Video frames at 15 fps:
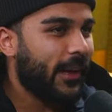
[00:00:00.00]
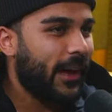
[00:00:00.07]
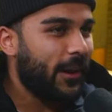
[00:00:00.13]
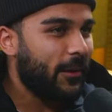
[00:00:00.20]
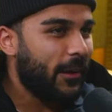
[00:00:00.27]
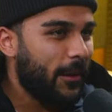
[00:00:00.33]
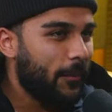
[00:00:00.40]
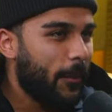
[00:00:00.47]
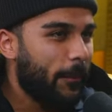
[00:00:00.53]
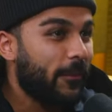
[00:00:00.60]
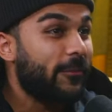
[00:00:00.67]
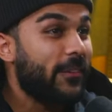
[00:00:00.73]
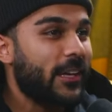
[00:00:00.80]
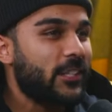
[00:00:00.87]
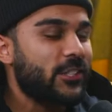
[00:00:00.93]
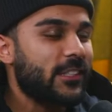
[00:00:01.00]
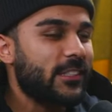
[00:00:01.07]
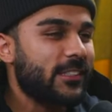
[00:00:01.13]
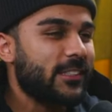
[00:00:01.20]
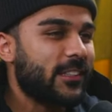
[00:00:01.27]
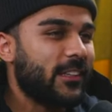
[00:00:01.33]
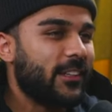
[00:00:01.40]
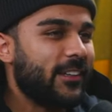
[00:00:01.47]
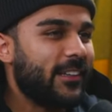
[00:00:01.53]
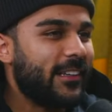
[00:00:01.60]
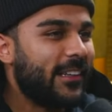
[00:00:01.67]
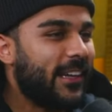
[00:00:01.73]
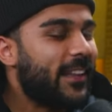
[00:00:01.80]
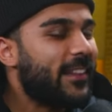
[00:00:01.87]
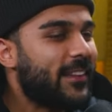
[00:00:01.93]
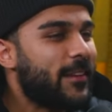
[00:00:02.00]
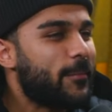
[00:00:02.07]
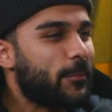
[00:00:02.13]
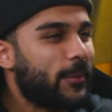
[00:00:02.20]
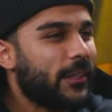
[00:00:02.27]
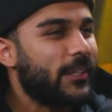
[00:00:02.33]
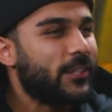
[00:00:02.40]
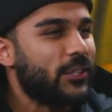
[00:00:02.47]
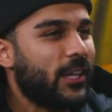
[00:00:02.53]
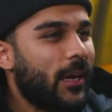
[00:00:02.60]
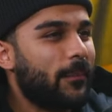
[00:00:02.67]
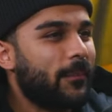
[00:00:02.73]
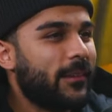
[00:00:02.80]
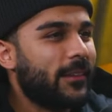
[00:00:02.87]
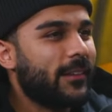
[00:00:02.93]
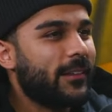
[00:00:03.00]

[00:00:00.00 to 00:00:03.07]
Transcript: I, am a perfectionist, so uh, I did a pretty good job. Okay,